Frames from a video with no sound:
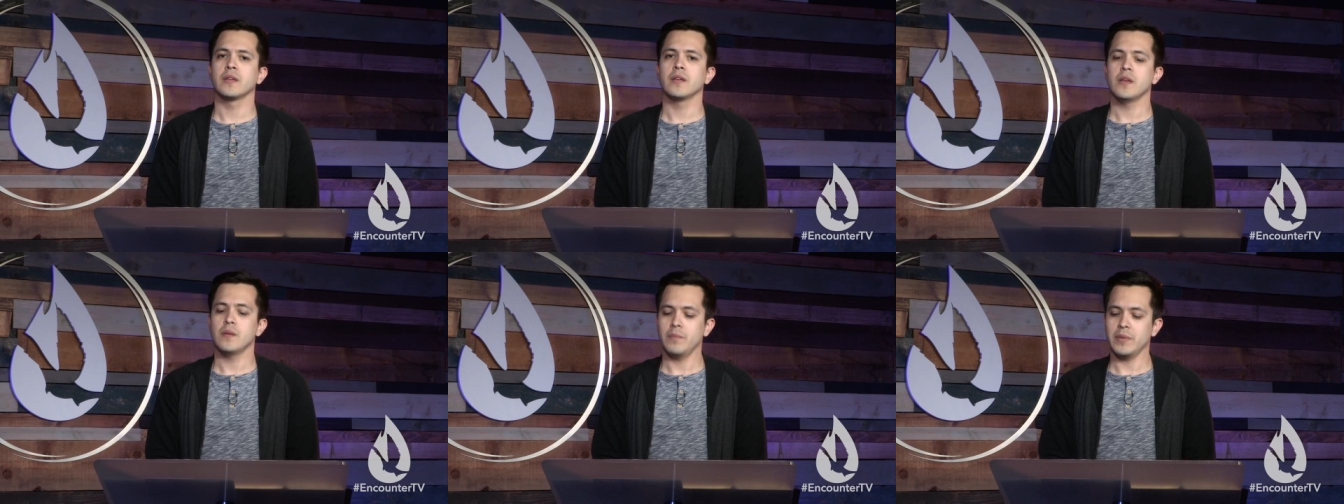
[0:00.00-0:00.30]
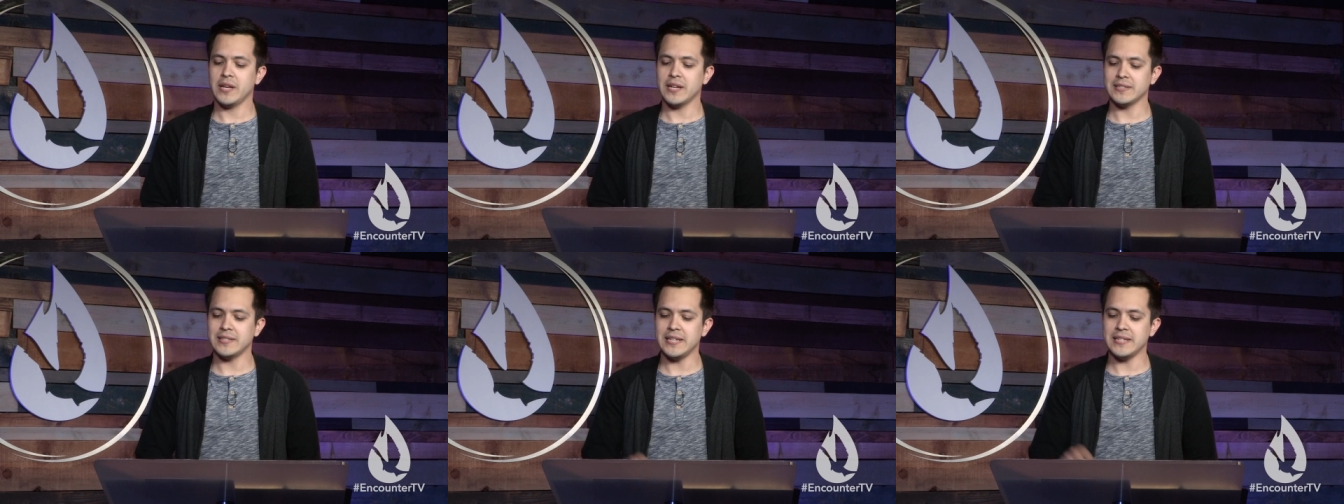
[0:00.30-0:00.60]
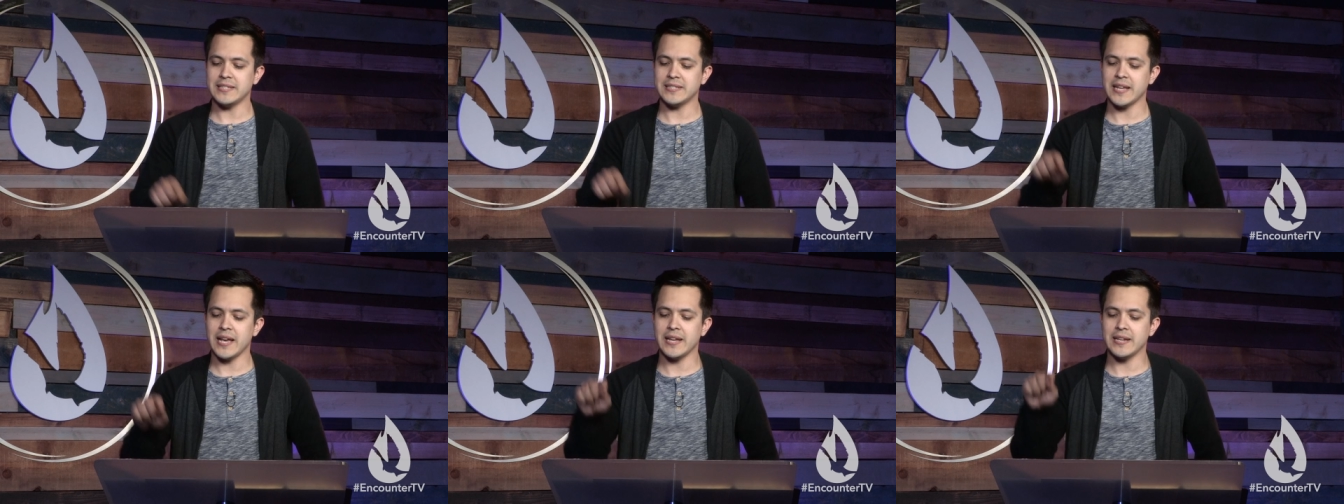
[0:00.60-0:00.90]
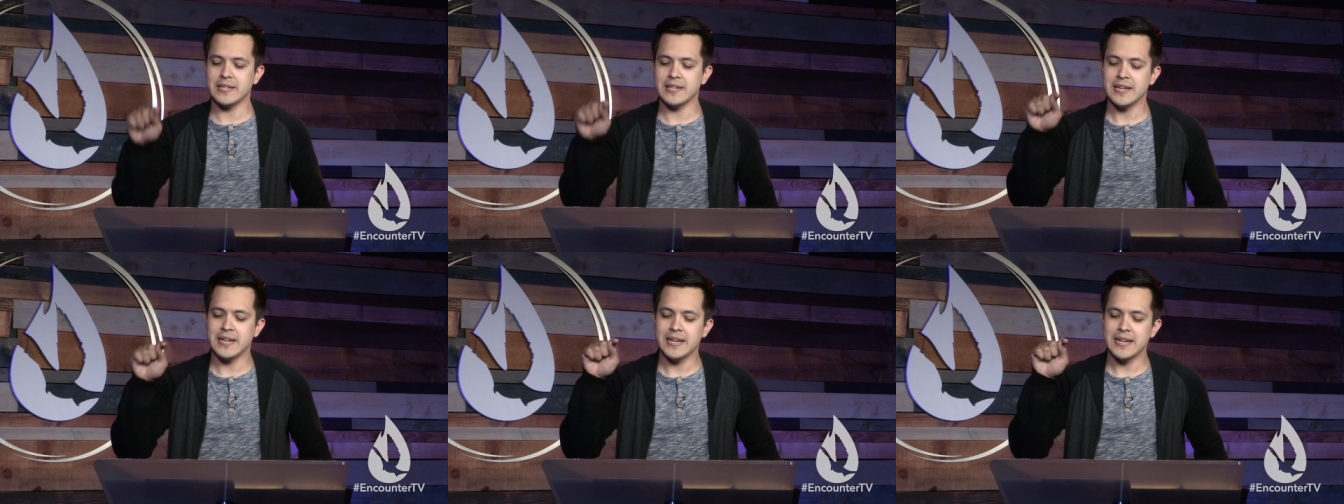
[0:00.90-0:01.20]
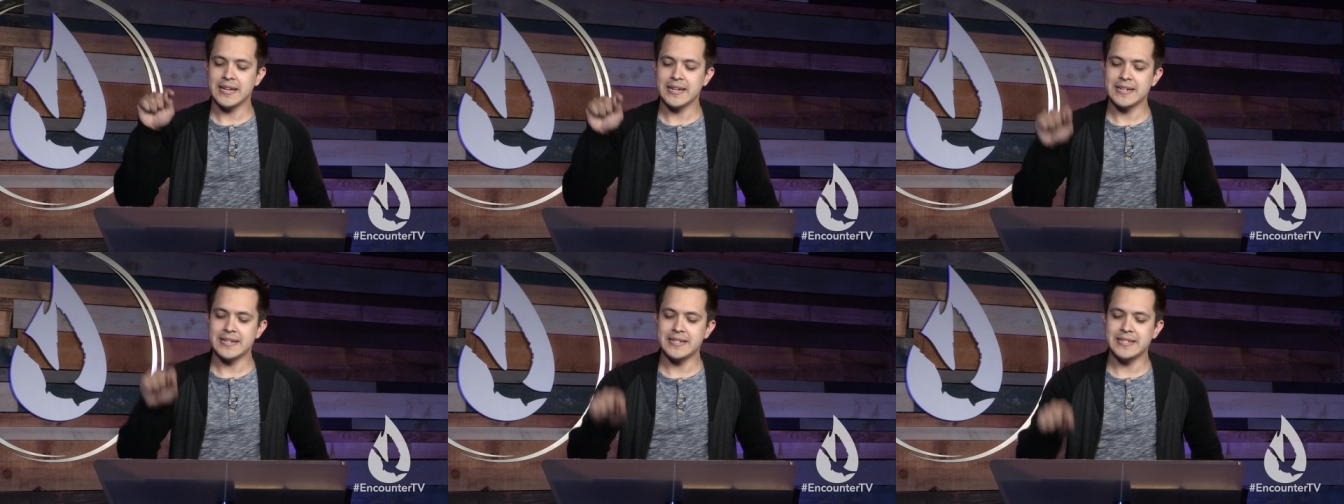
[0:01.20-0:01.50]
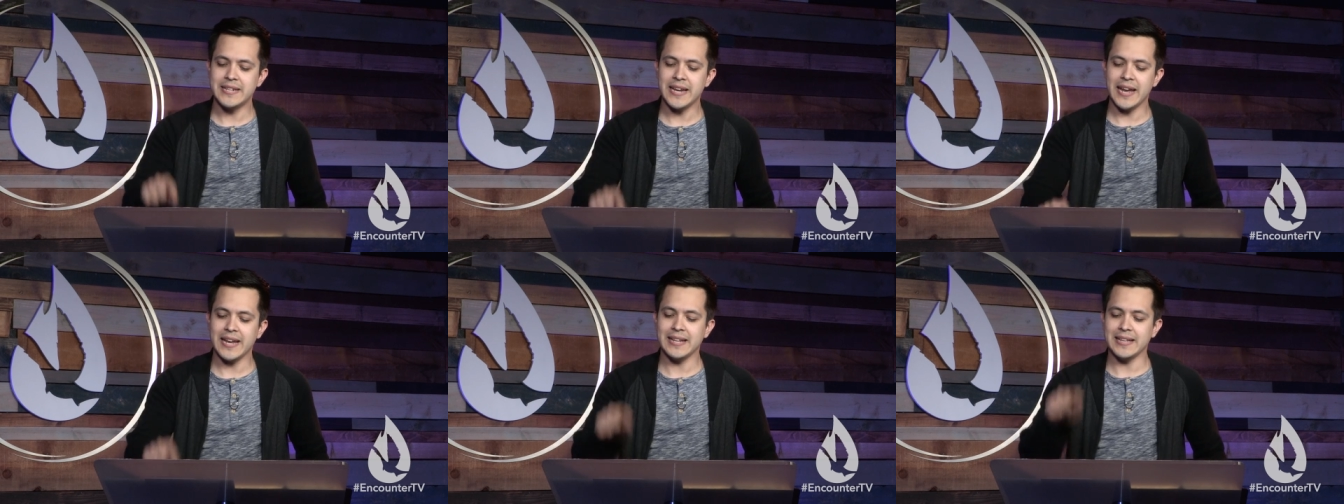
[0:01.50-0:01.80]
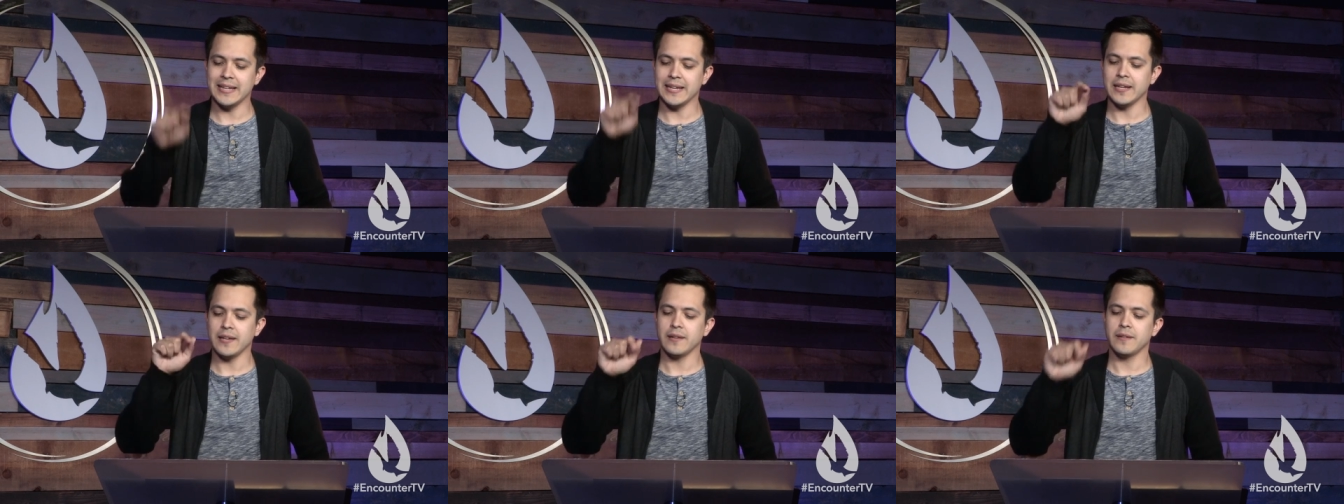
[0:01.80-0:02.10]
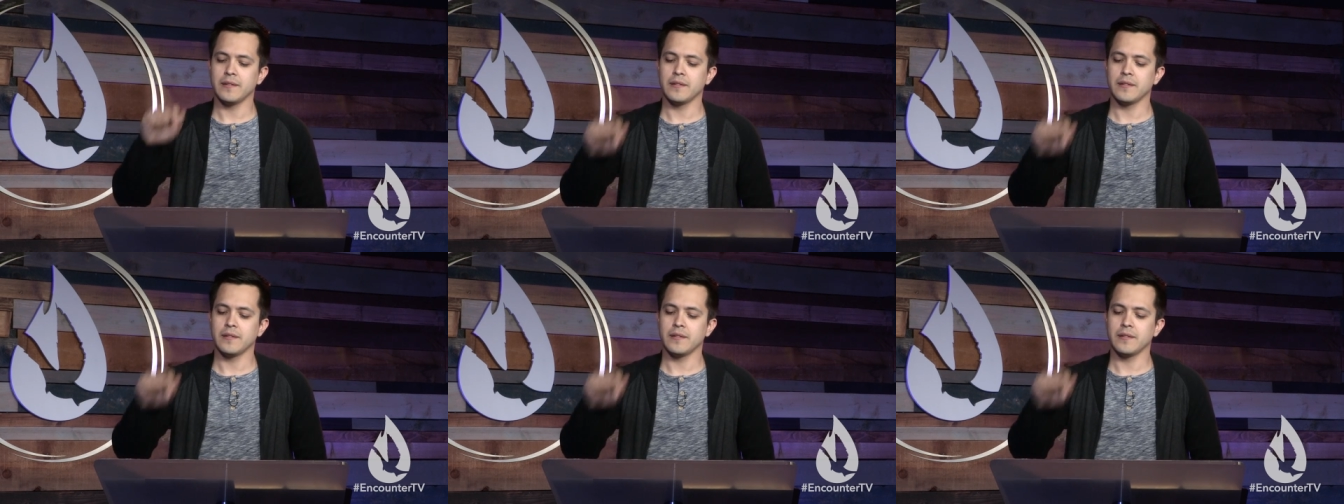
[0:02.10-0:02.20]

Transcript: Because he said, daily,